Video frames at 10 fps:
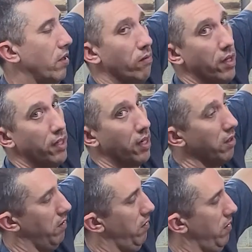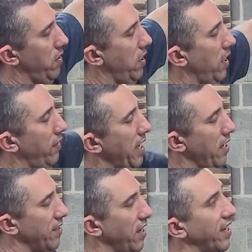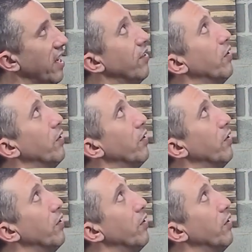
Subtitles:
right there, and that's how you get into